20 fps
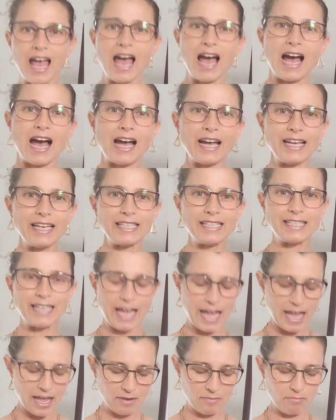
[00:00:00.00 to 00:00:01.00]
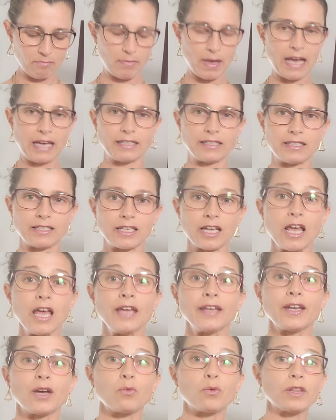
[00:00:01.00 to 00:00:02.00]
Highest and best.
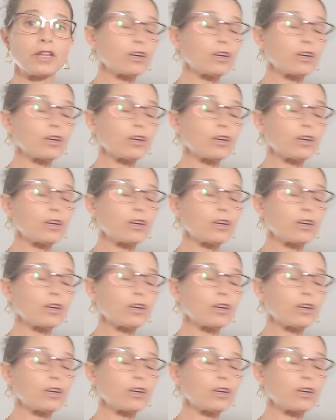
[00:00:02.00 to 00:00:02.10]
Now, when